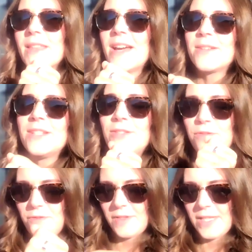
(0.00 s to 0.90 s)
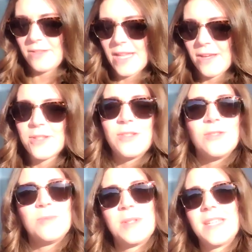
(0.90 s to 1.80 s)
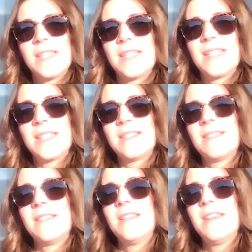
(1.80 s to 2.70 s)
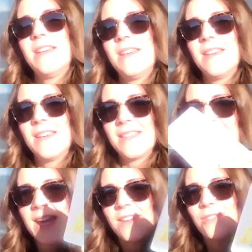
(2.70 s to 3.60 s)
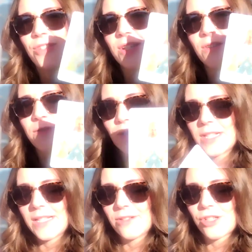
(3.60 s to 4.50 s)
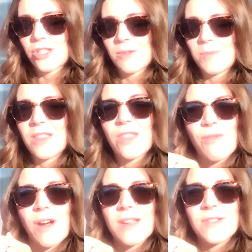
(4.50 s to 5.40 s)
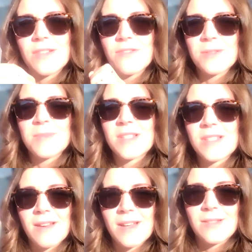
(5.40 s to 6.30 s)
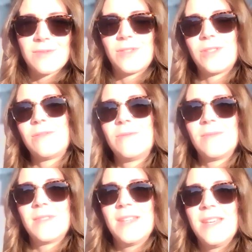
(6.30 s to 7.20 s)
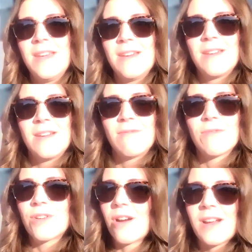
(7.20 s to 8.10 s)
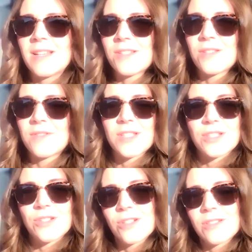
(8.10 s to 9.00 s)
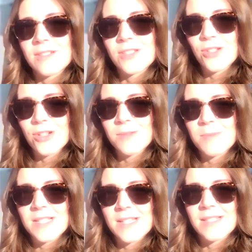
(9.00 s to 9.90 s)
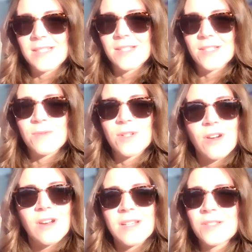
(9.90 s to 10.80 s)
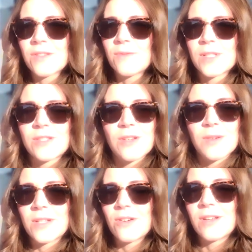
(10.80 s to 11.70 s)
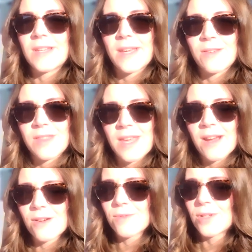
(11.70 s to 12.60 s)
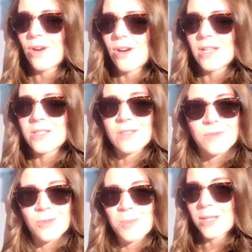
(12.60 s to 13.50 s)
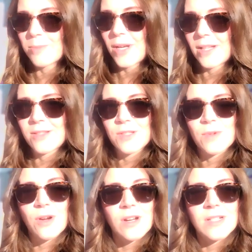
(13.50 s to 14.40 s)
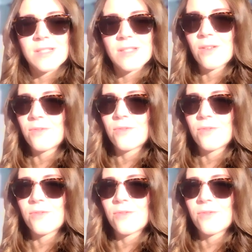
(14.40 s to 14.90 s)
How can you feel? How can you be in the energy of your leadership in thriving from inside of you? Regardless of external circumstances, regardless of what's going on out there, regardless of your bank balance, regardless of